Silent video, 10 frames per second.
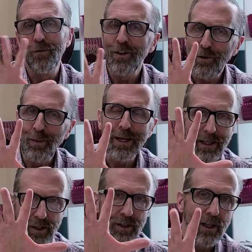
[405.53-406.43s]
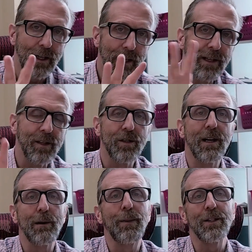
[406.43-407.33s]
fifth biggest city in the
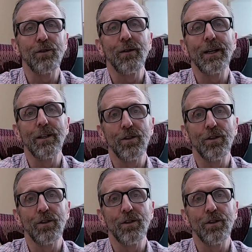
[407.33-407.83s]
state of Pennsylvania.